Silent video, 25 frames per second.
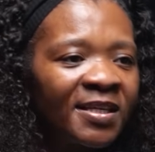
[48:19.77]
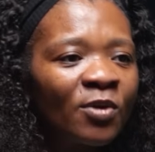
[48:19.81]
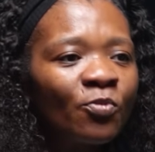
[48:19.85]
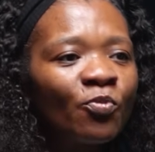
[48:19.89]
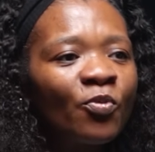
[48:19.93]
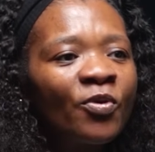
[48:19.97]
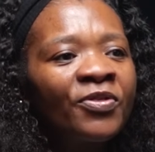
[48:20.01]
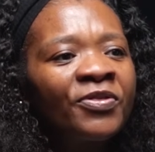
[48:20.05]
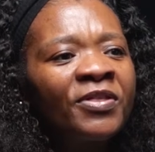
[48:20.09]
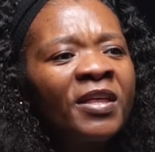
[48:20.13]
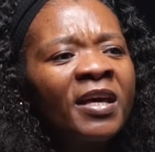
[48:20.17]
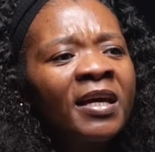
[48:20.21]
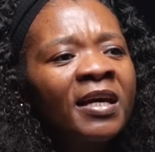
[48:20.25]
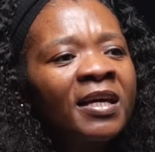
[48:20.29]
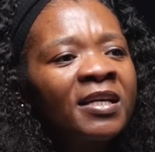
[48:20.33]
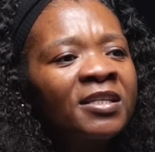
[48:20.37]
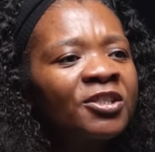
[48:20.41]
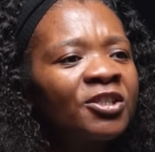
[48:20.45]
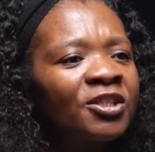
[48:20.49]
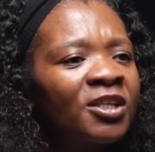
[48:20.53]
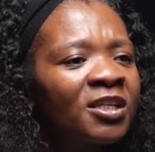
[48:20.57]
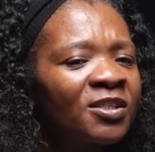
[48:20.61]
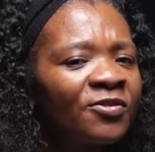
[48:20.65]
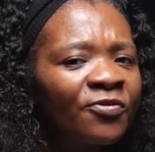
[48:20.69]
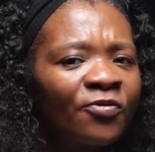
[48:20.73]
And we think
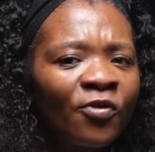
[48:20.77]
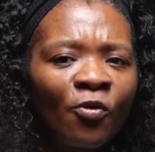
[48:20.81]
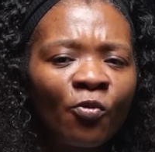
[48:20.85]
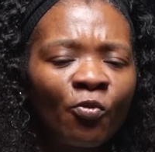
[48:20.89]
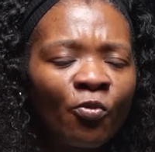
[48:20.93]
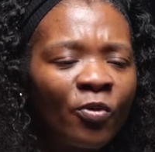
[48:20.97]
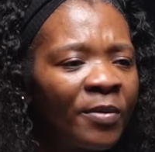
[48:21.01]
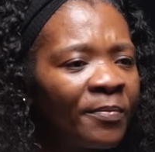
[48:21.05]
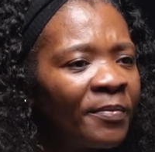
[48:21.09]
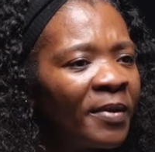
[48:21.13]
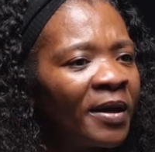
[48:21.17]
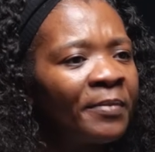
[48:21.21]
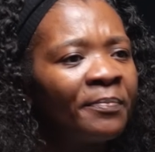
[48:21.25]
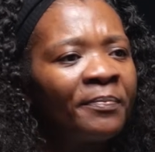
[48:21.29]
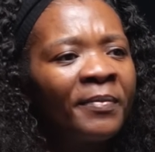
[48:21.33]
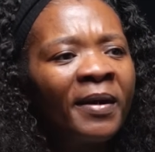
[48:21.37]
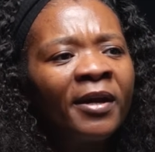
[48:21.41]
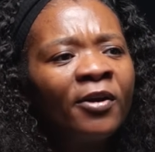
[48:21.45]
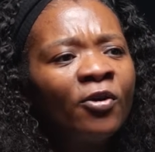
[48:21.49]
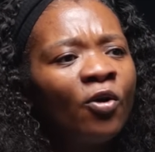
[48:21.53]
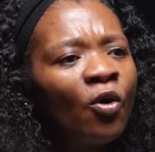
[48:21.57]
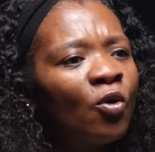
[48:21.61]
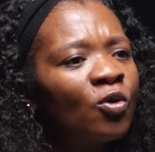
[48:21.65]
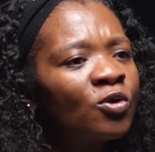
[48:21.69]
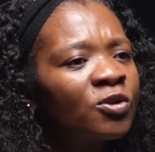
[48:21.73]
it's just for women.
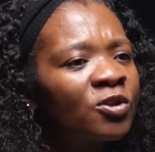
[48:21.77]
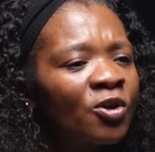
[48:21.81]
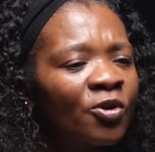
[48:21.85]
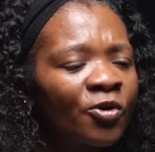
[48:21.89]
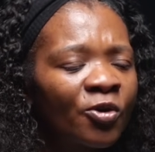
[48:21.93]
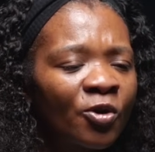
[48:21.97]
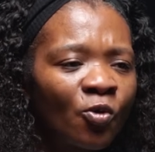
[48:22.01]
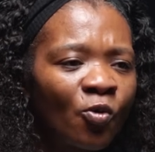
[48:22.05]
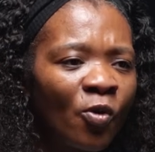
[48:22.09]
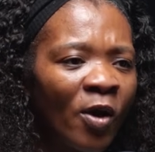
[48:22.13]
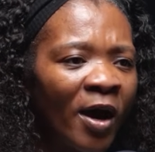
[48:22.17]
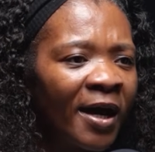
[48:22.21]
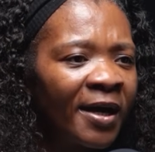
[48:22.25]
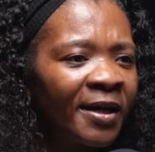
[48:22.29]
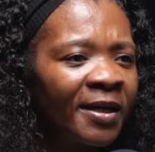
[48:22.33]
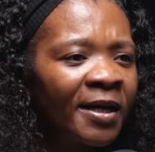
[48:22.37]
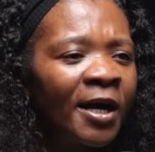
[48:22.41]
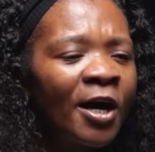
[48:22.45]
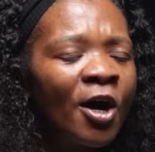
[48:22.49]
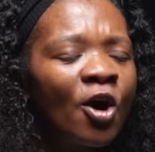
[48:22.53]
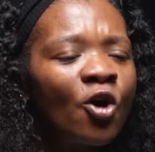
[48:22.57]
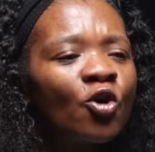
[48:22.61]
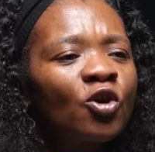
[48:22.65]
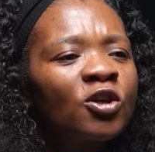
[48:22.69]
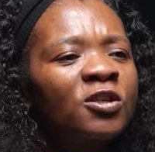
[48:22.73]
Men also required,
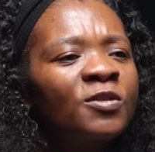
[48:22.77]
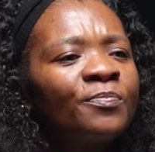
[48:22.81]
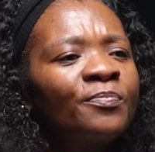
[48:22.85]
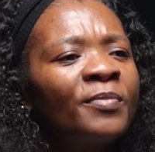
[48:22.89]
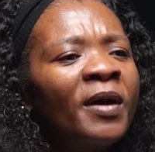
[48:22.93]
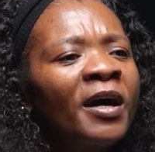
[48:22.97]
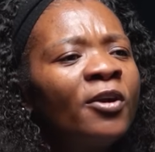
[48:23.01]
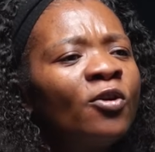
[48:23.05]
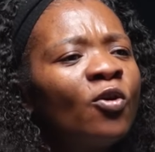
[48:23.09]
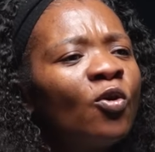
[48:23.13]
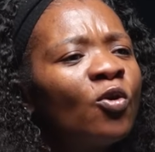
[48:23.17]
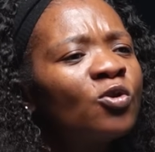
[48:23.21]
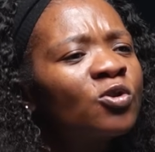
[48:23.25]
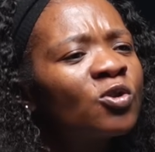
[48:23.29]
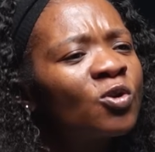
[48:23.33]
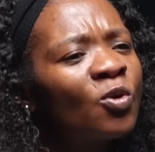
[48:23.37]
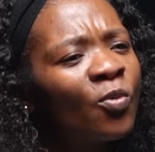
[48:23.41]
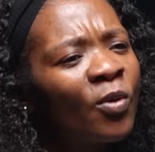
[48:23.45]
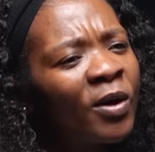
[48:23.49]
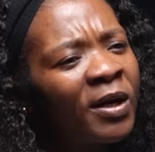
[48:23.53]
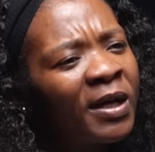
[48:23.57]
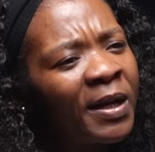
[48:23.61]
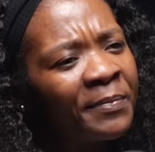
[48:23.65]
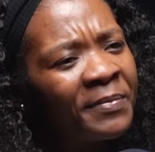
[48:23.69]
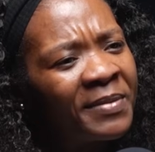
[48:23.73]
because men also
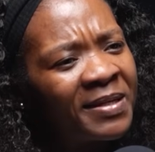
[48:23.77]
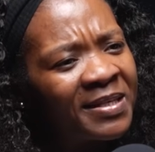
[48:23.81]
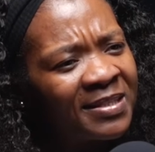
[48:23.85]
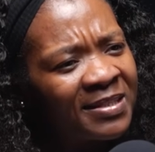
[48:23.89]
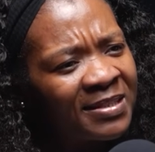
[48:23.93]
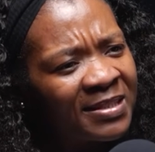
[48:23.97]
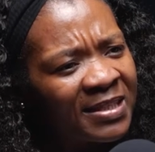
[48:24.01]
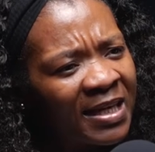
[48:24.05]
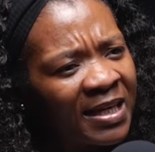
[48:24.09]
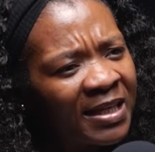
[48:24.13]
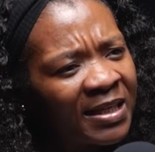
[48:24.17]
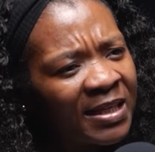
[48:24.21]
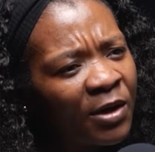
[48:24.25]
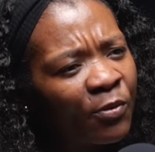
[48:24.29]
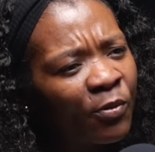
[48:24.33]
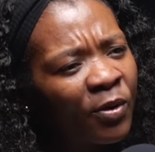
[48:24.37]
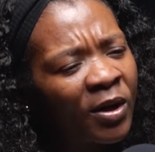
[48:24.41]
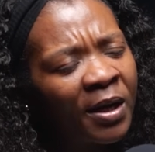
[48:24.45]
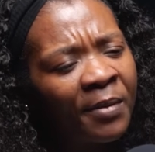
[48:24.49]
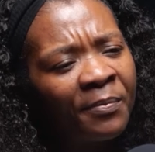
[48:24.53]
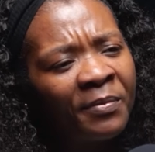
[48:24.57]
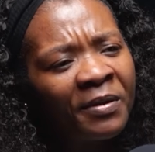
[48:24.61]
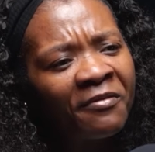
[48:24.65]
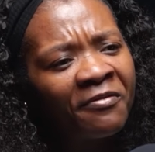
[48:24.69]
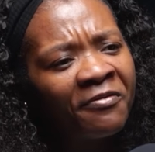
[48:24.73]
want to be seen. They
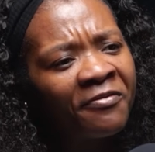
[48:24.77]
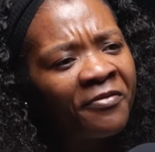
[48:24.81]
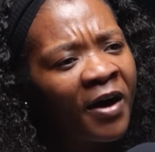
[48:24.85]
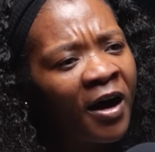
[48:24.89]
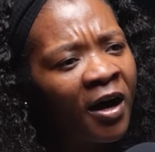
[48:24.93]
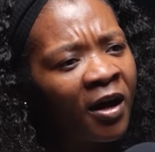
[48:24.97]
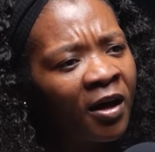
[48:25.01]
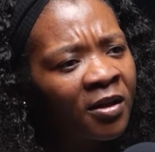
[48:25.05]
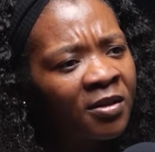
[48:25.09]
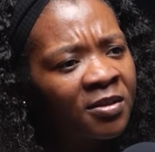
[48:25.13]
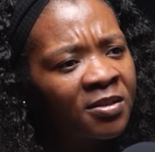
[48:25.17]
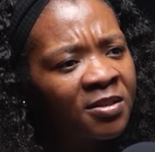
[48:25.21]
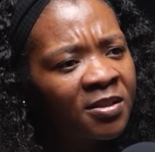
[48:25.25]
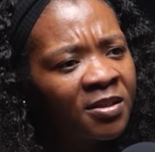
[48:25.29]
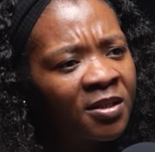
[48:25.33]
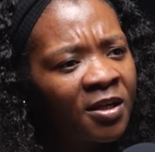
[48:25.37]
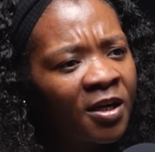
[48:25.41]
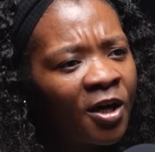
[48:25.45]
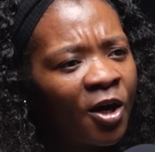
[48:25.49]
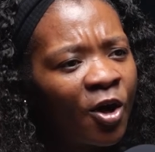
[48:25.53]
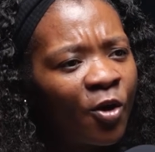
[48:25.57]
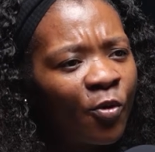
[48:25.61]
want to be felt.